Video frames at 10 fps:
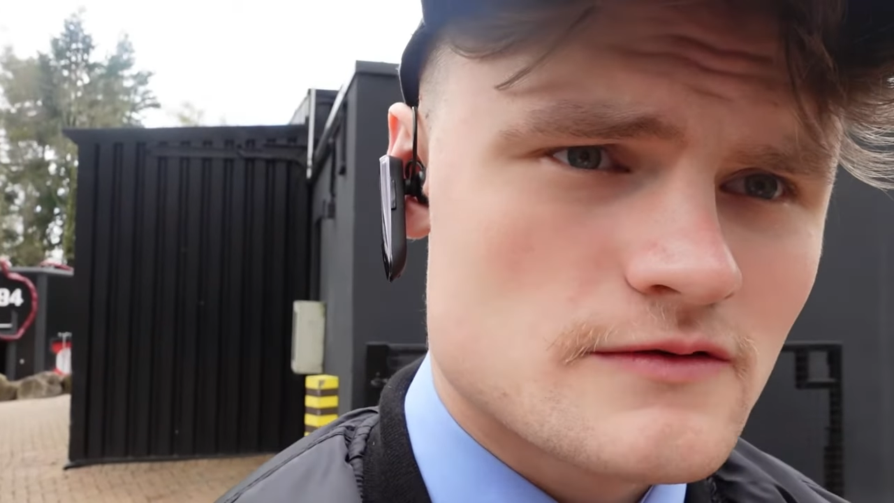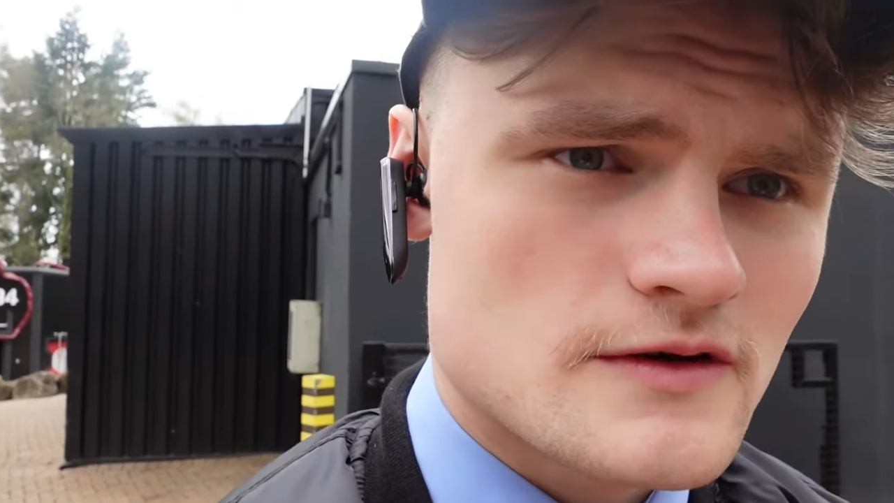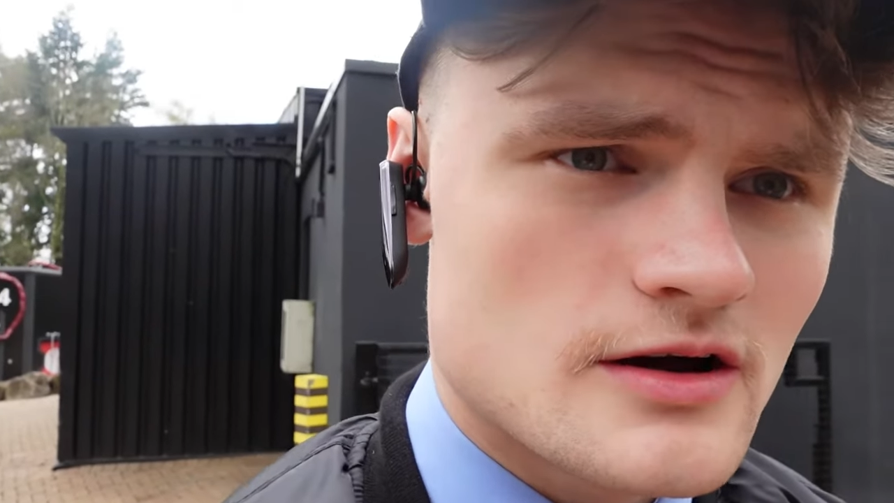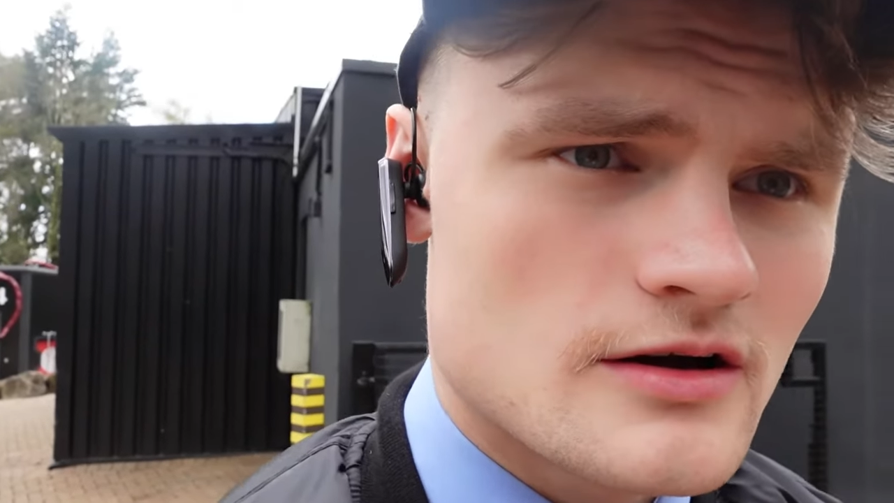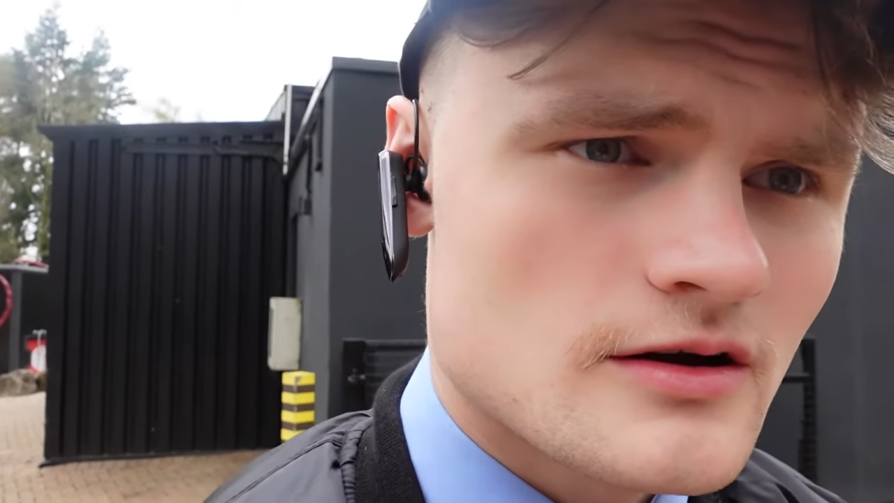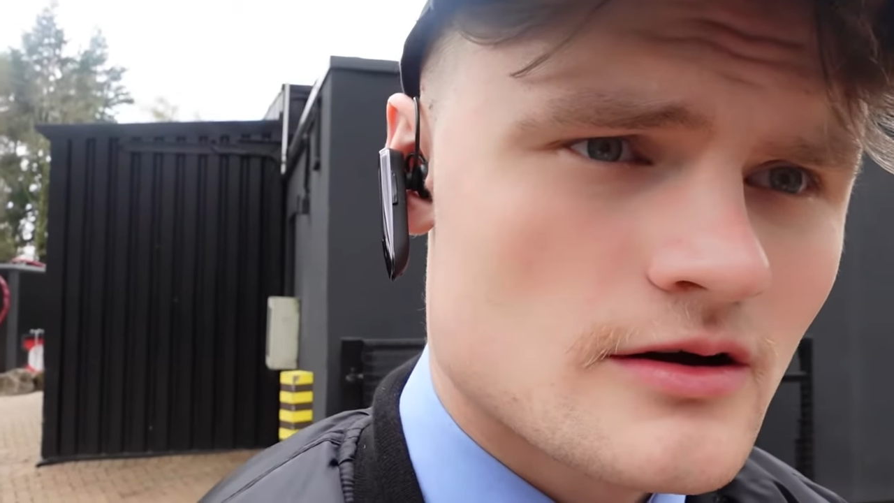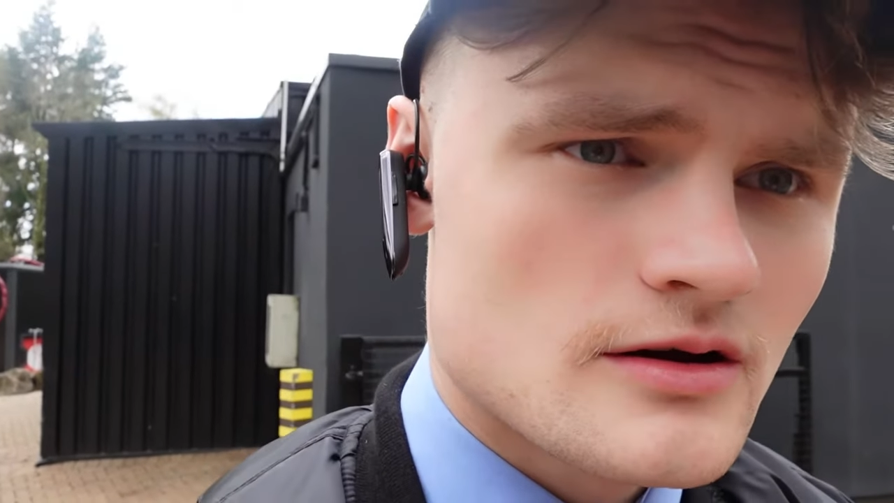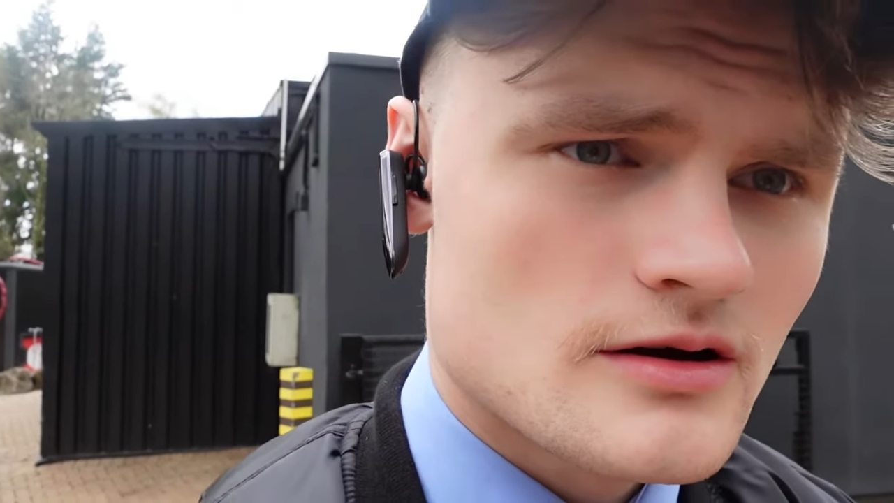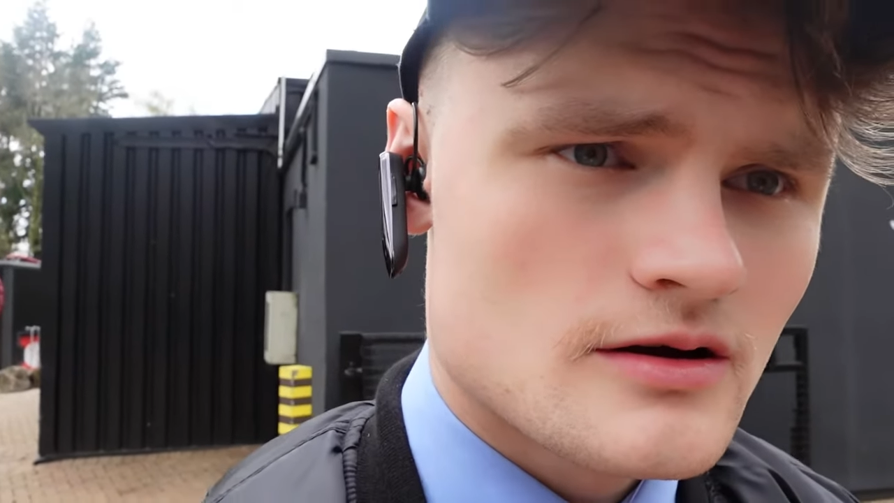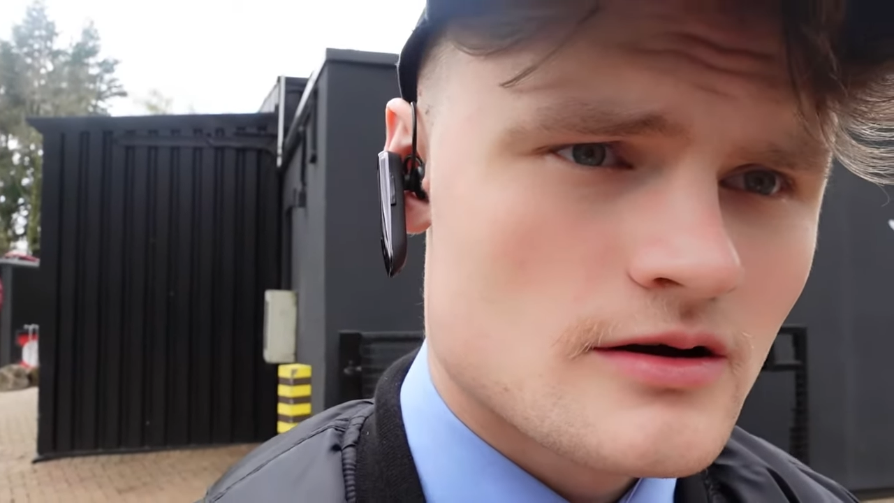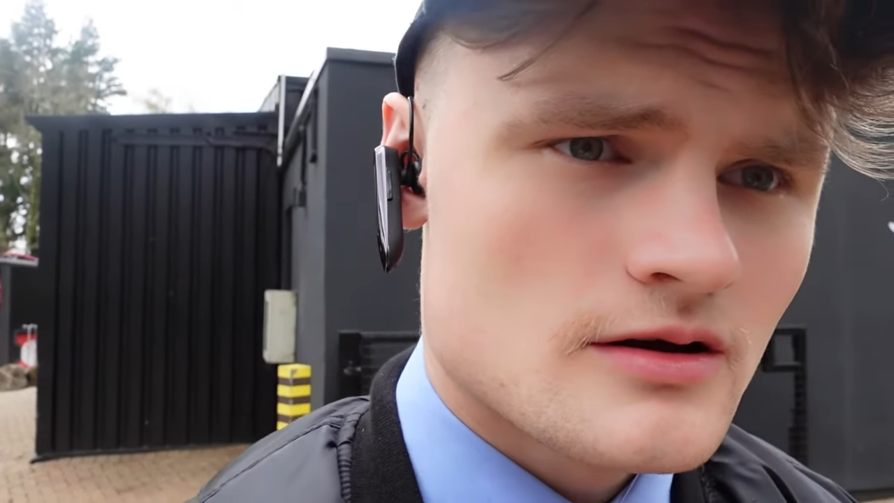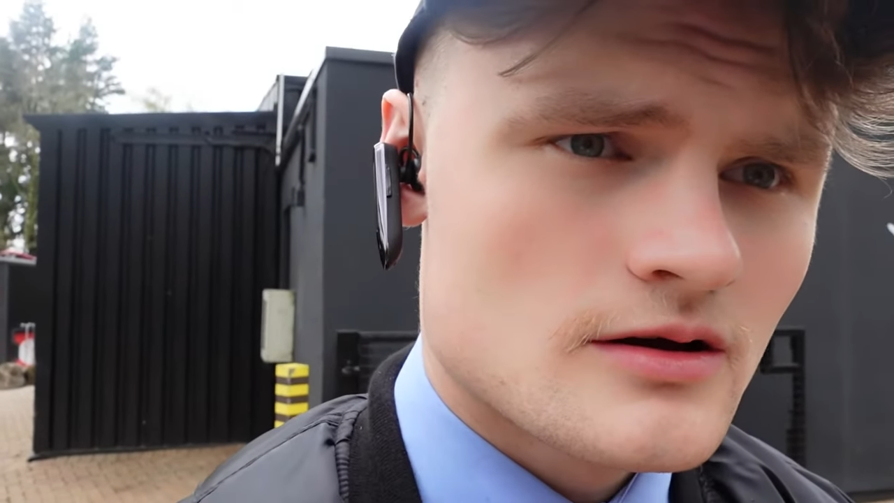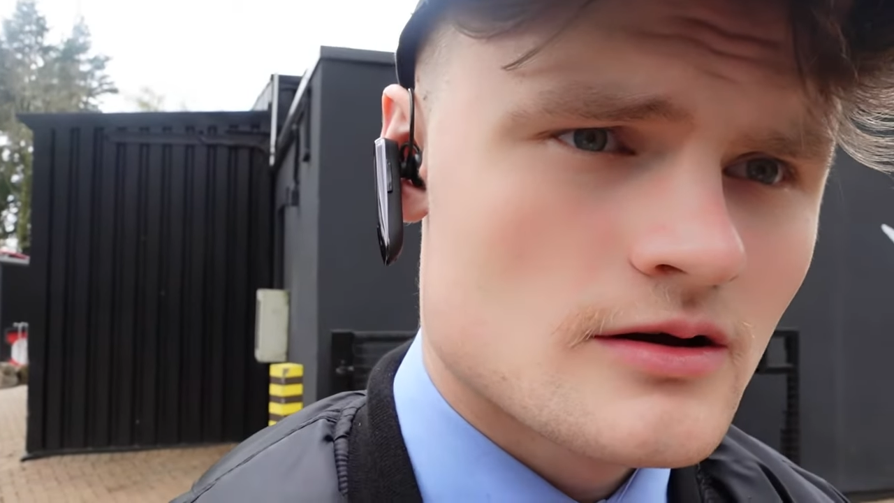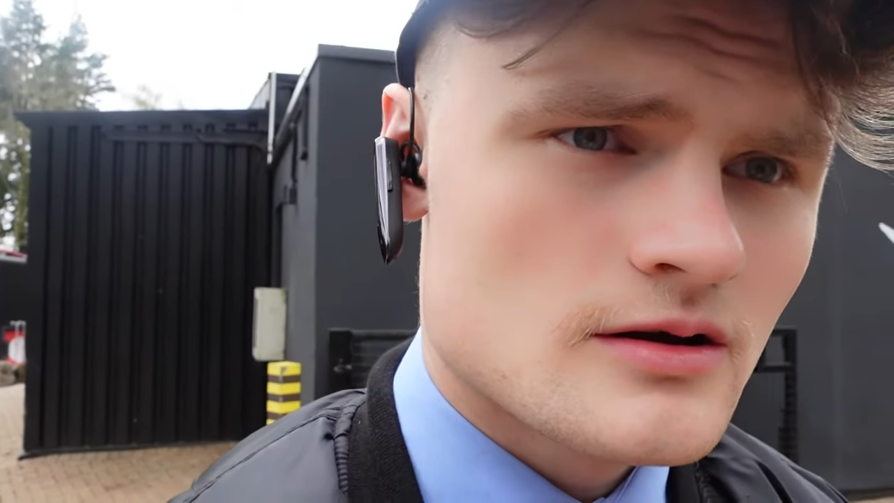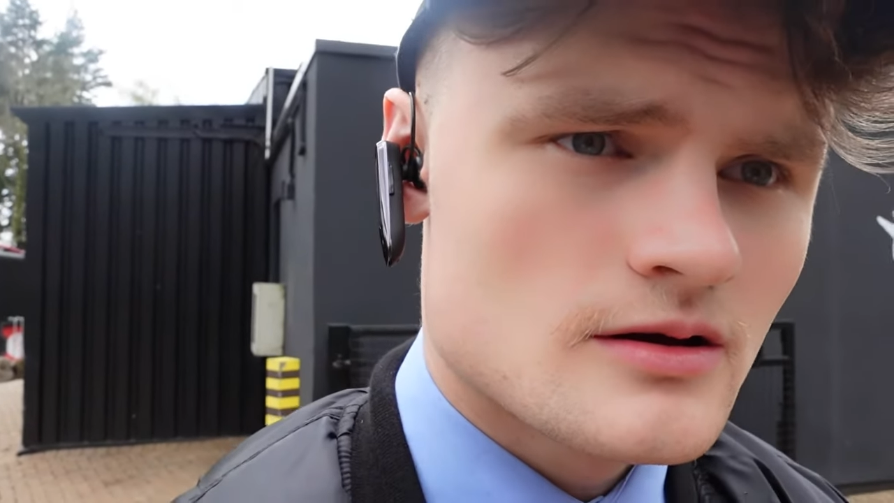I don't know
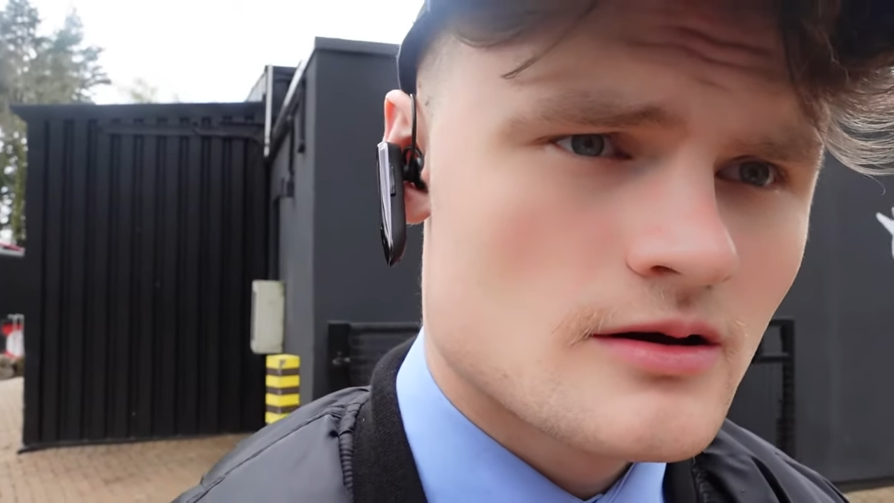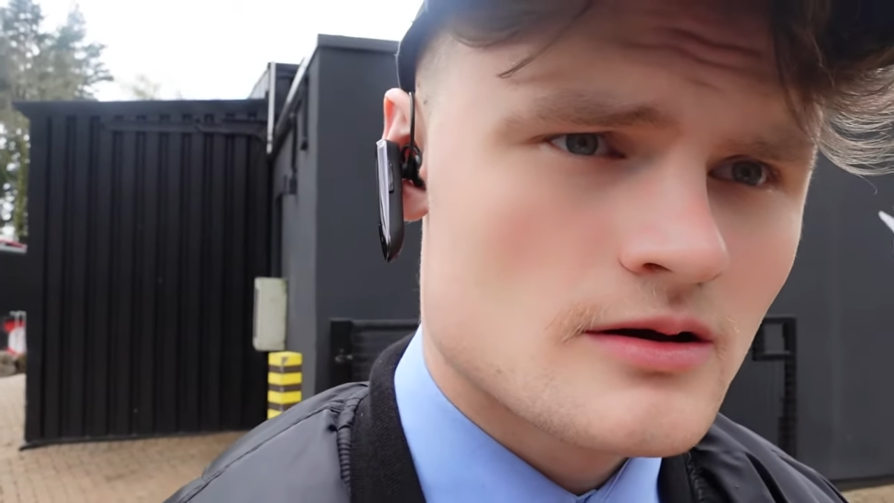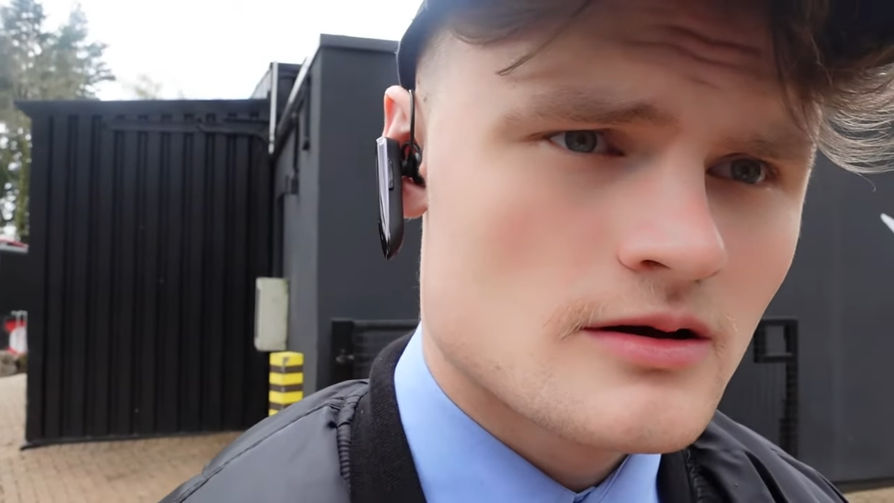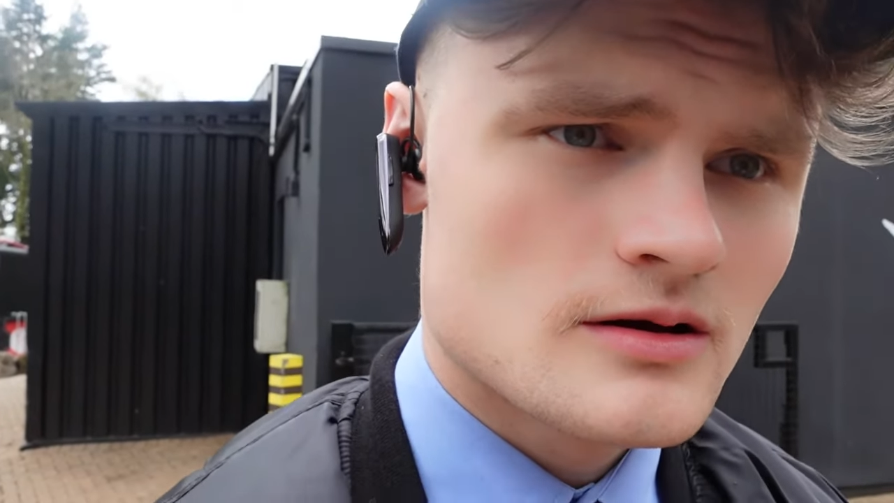anything about it.